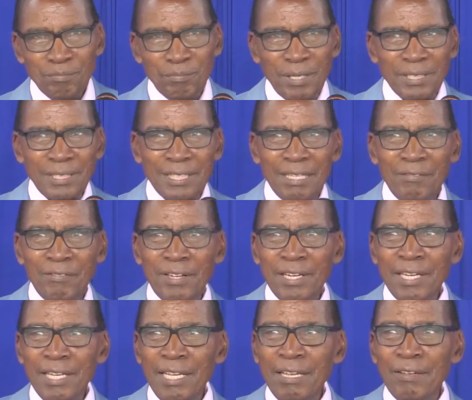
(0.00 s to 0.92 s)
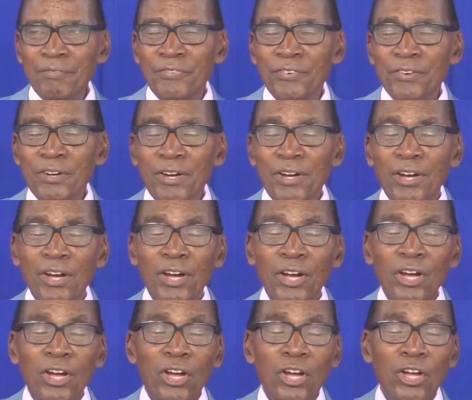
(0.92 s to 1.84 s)
But even if
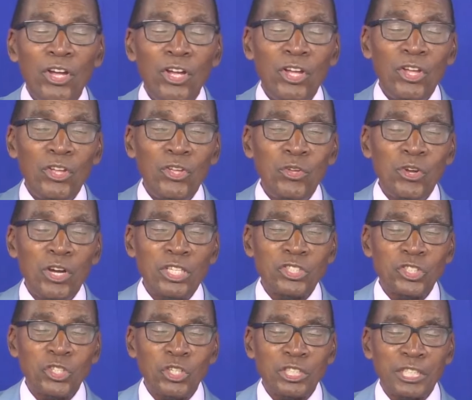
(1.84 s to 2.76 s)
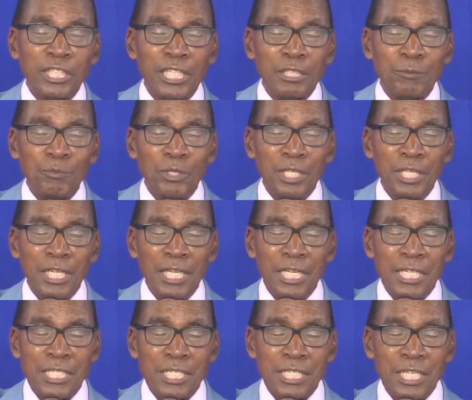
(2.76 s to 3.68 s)
Your short testimony
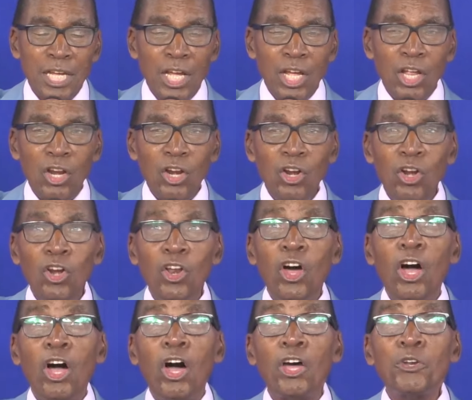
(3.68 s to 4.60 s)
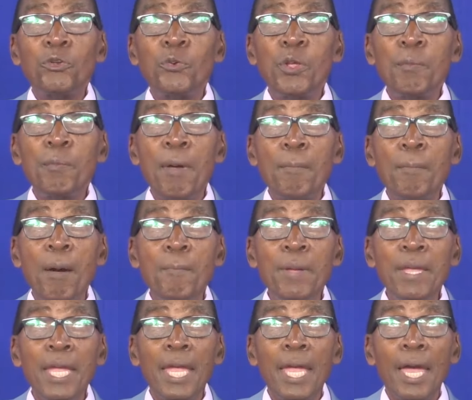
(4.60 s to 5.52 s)
is, Lord, remember
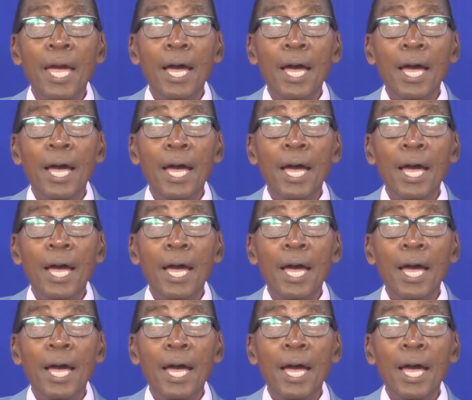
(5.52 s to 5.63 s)
me.